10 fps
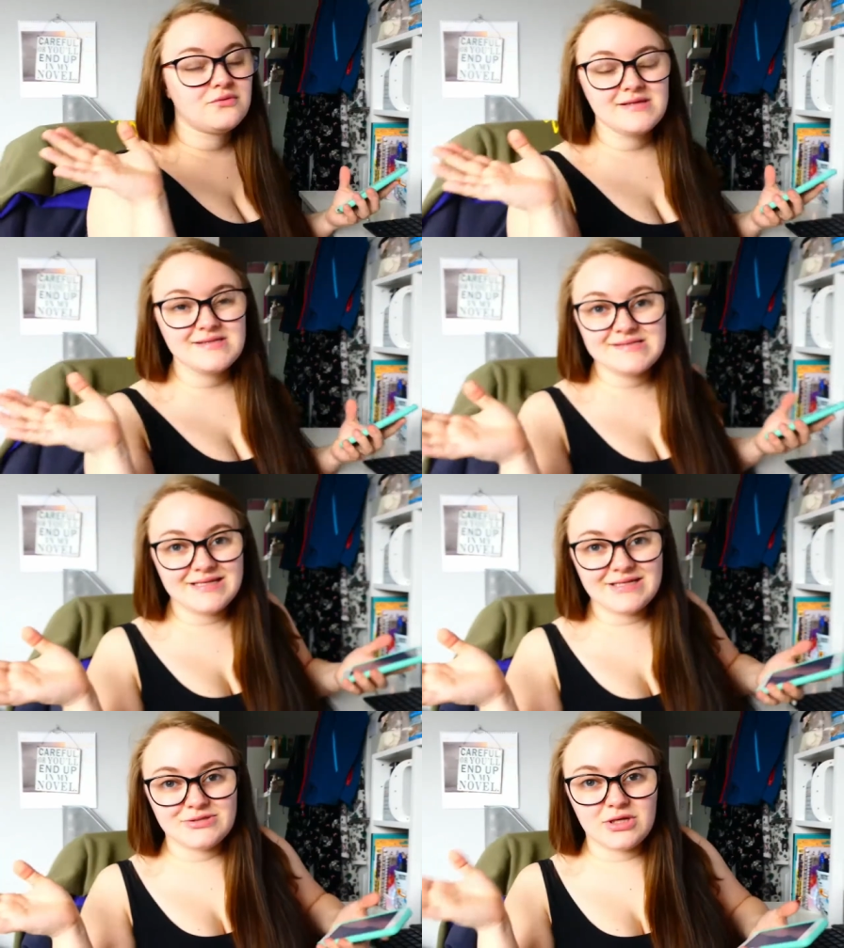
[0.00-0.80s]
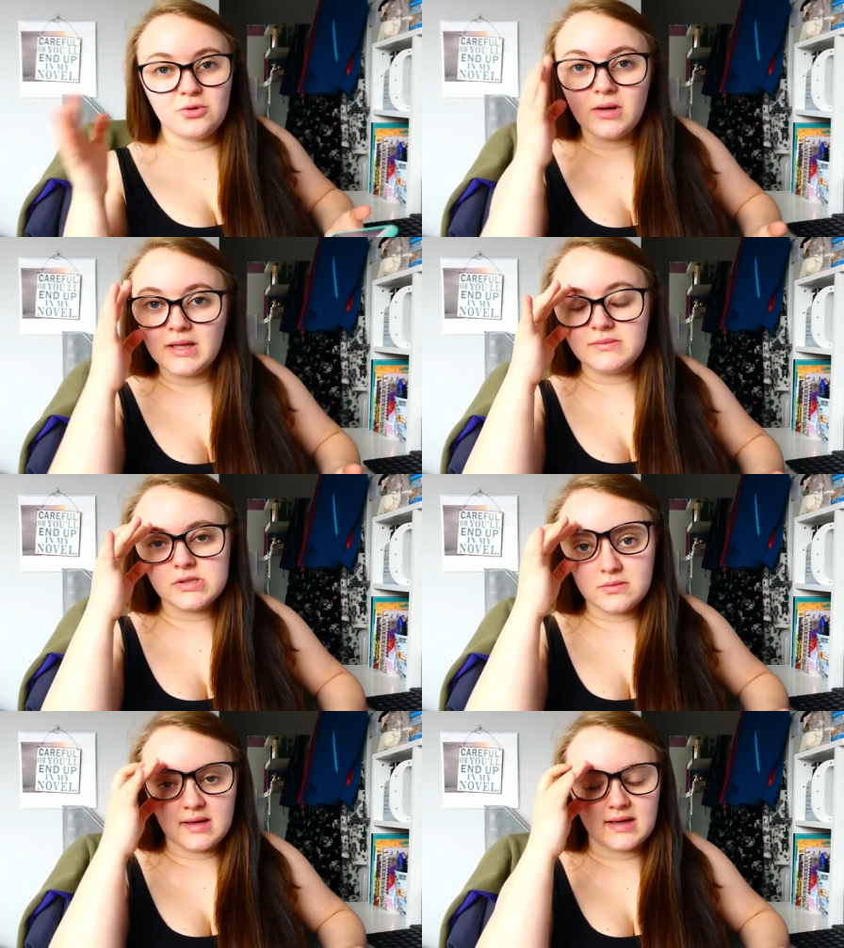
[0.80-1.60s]
this is literally all I'm
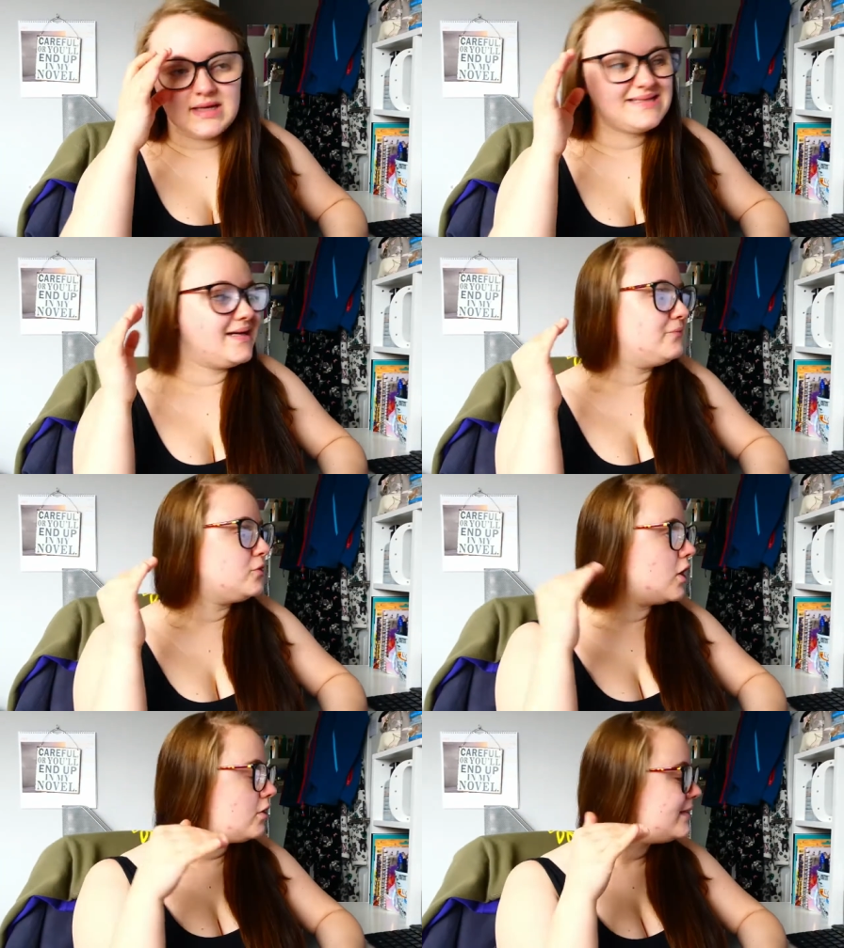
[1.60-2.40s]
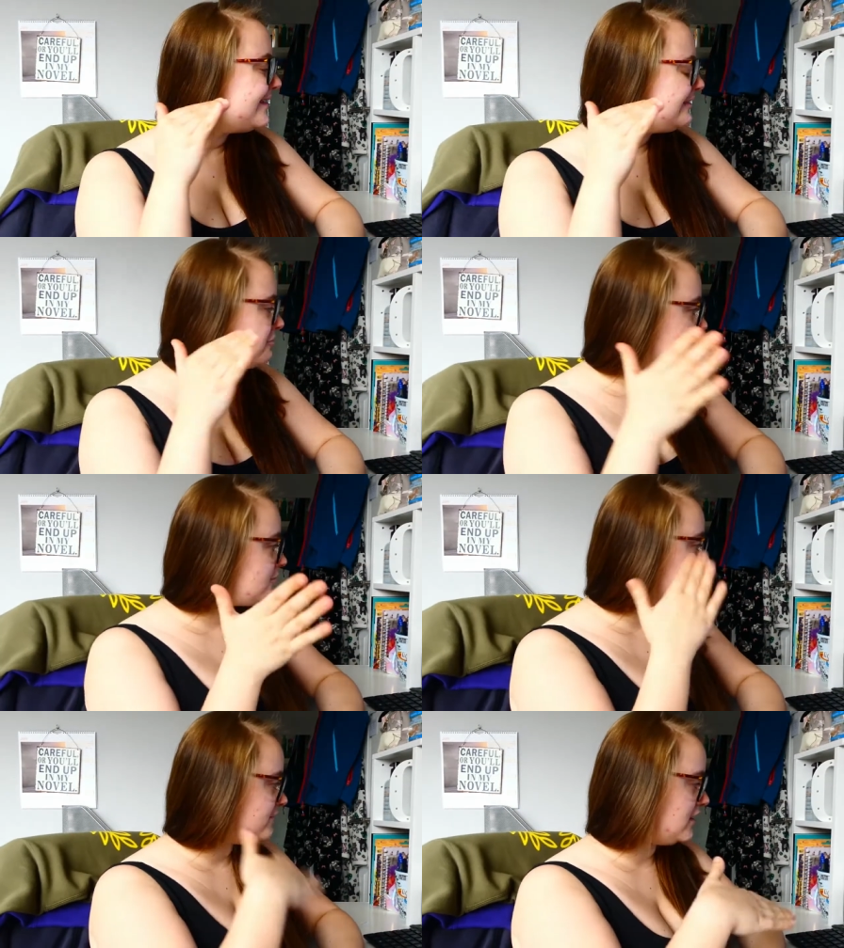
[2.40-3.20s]
doing is I'm going
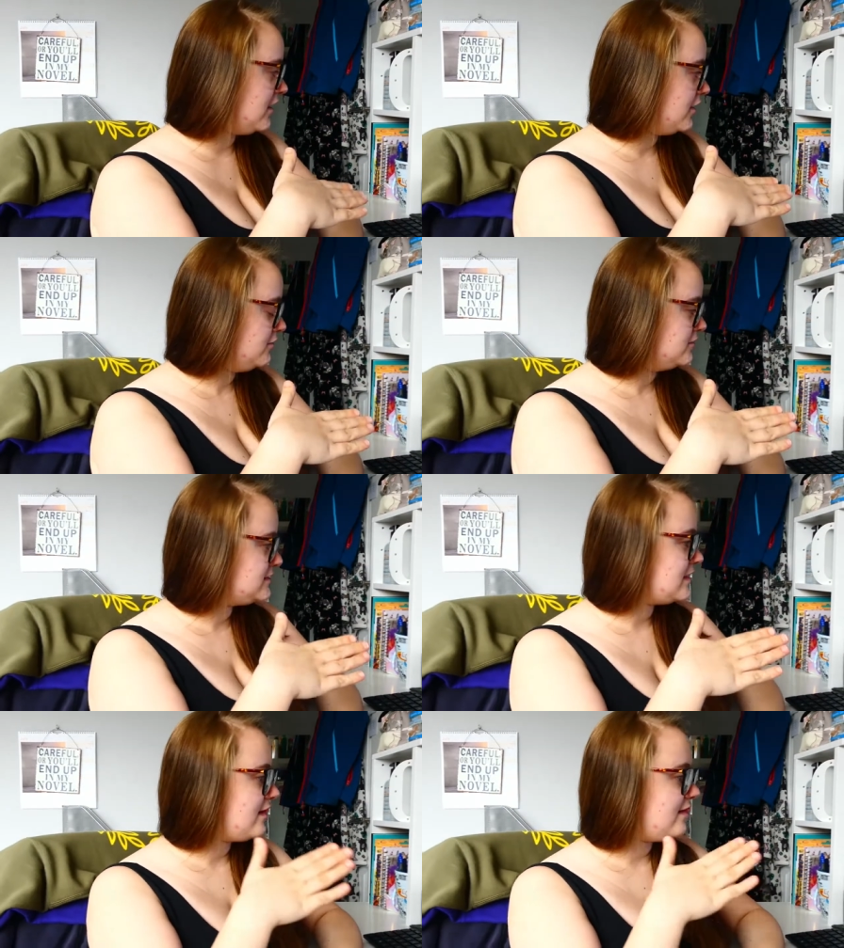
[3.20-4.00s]
through the videos